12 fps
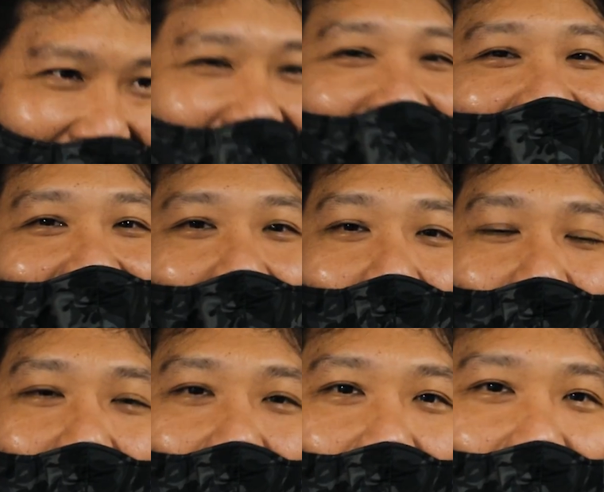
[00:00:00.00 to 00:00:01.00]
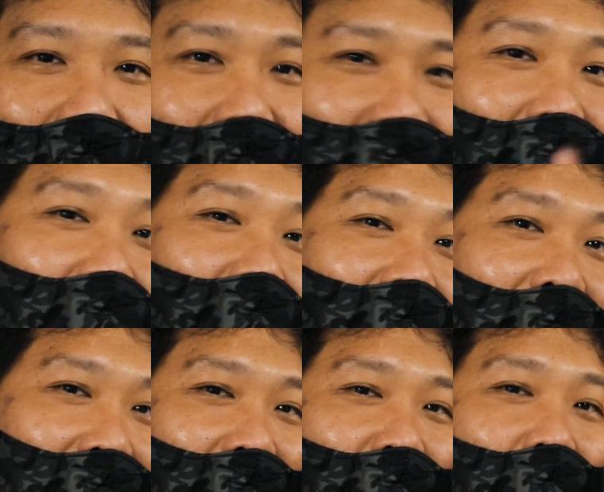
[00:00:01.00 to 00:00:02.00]
Yes. Cass, how do you
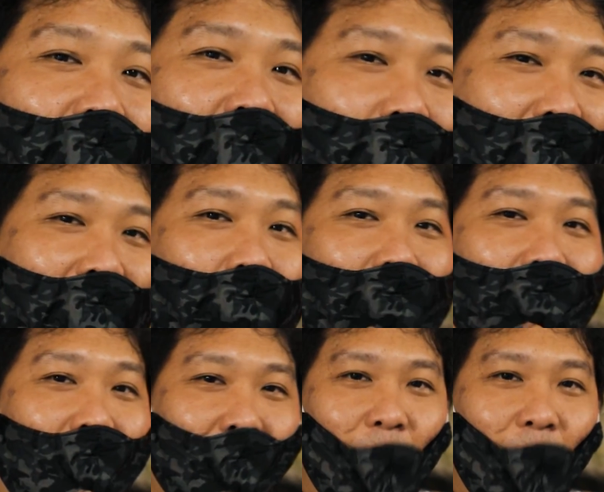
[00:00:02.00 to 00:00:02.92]
like the full frame camera?